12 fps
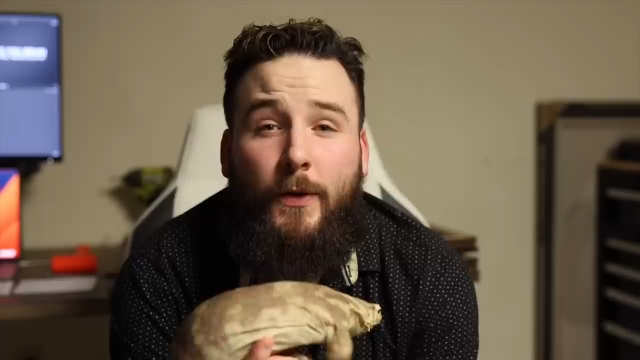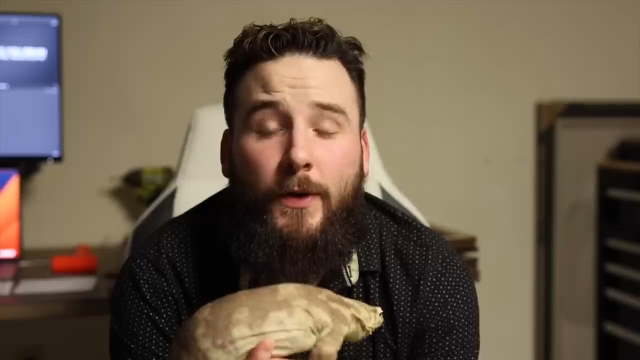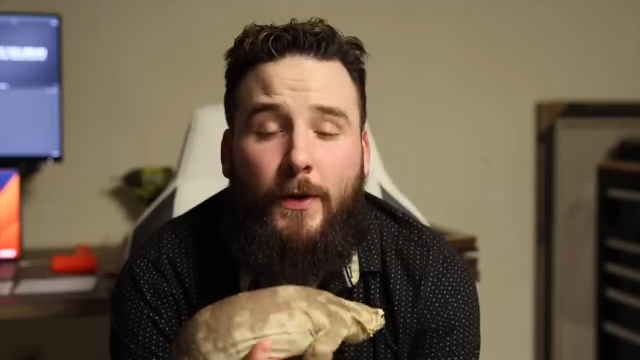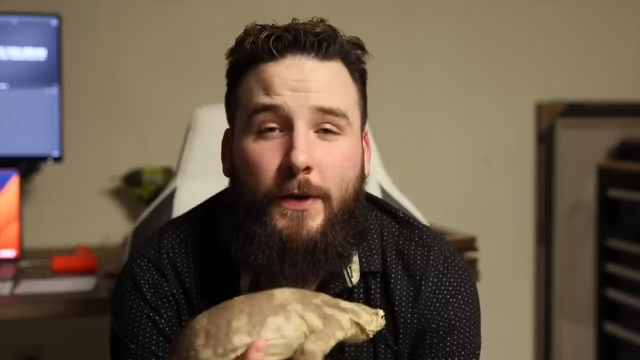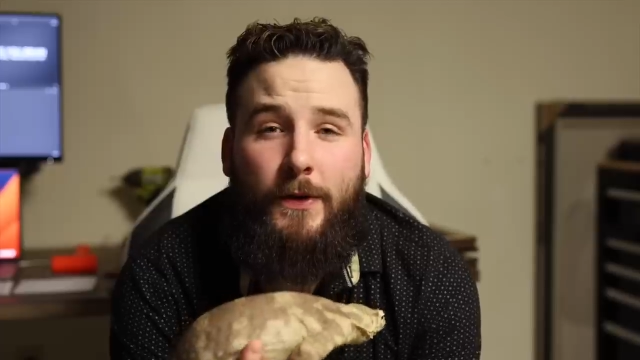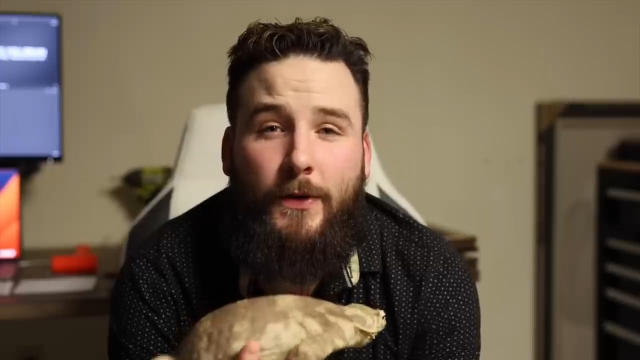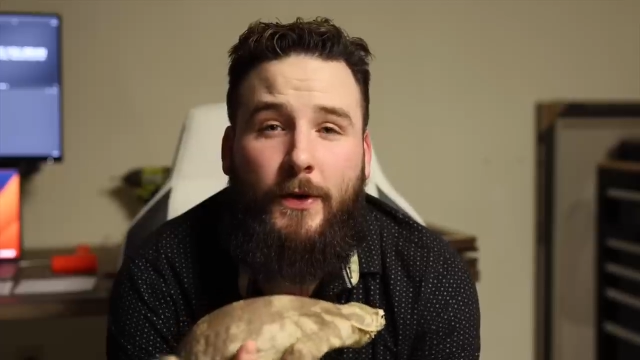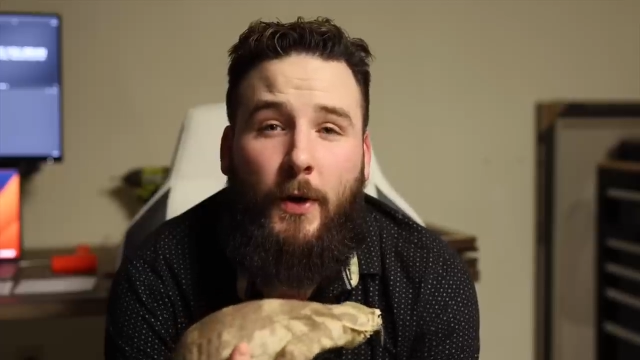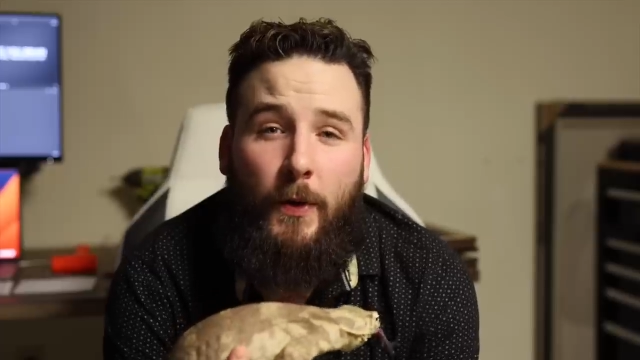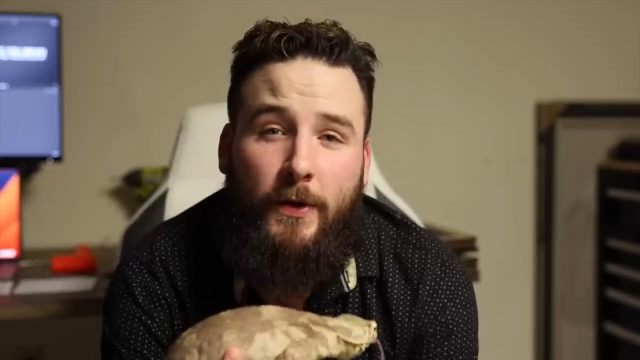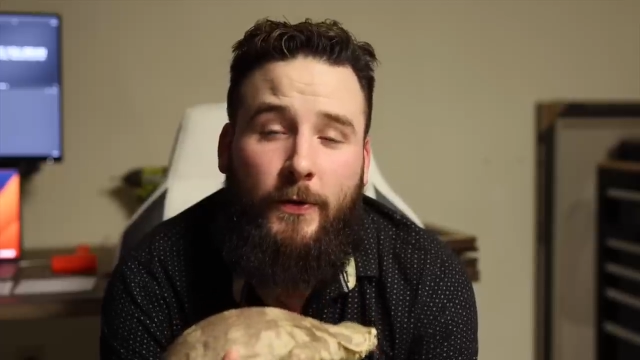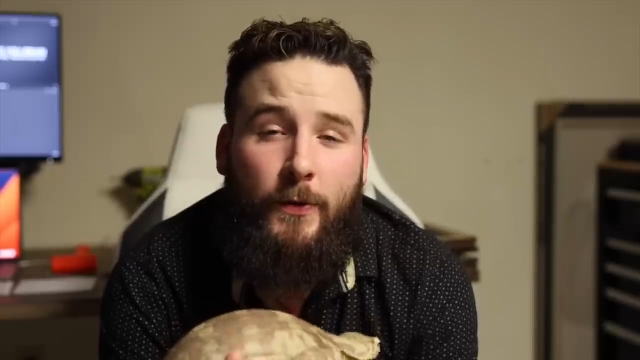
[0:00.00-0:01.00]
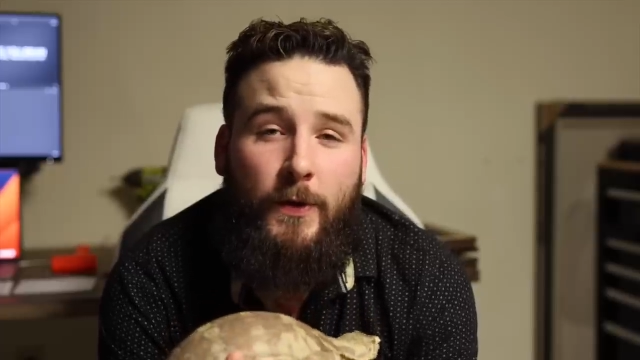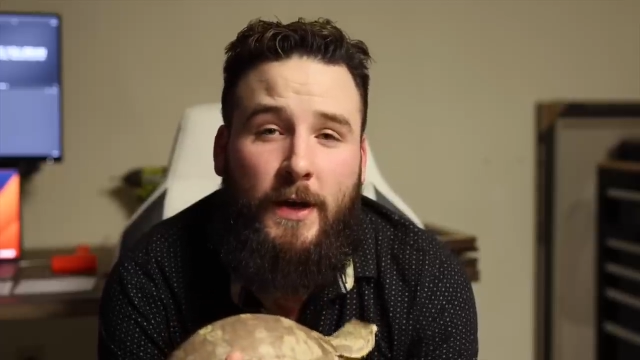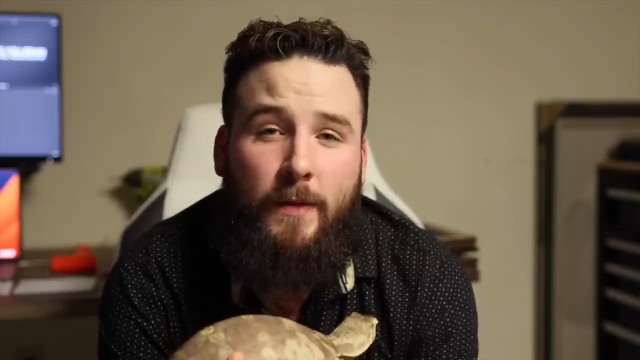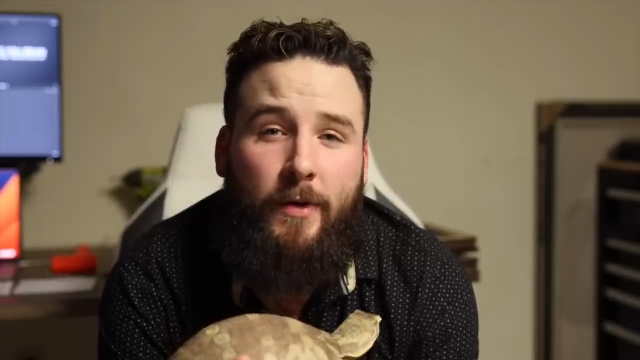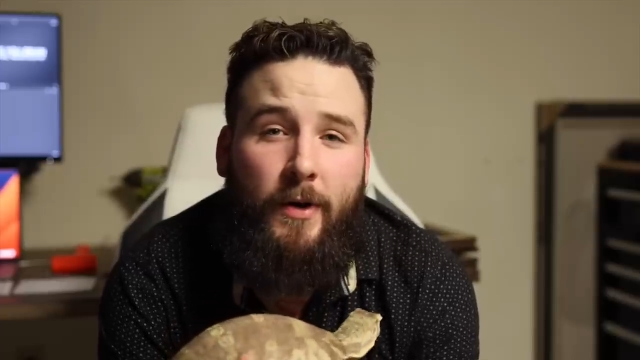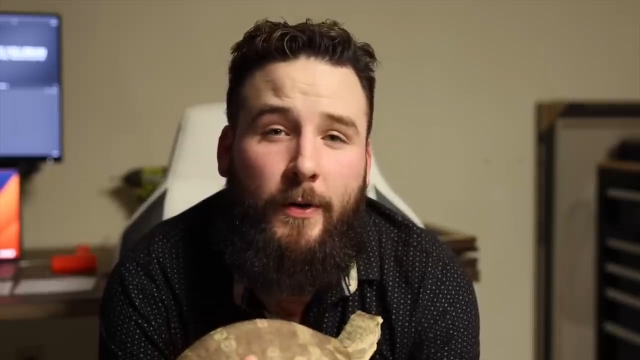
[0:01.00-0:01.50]
you're either going through
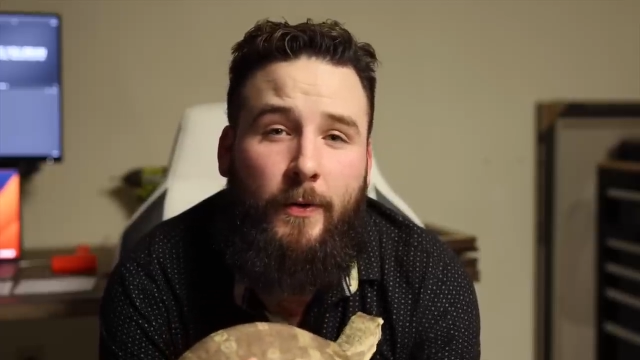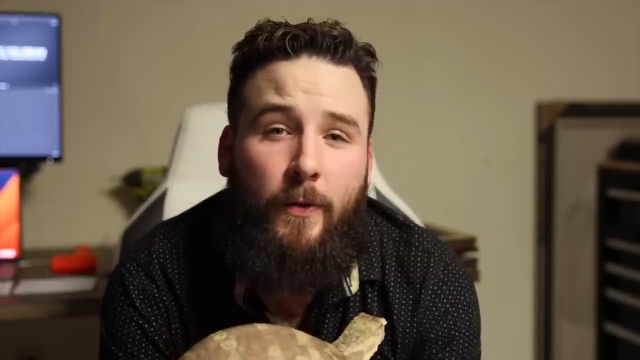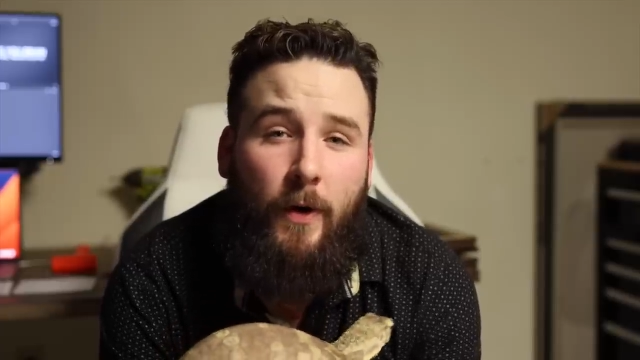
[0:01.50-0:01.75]
chemo